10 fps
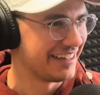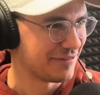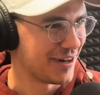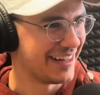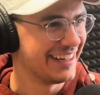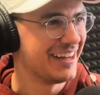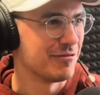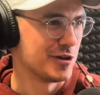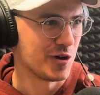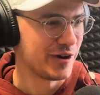different
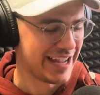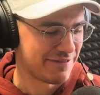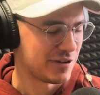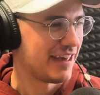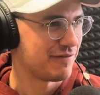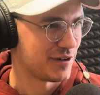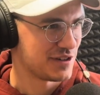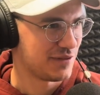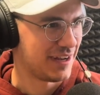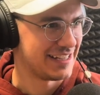when you're going after that
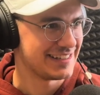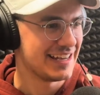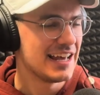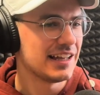first phase?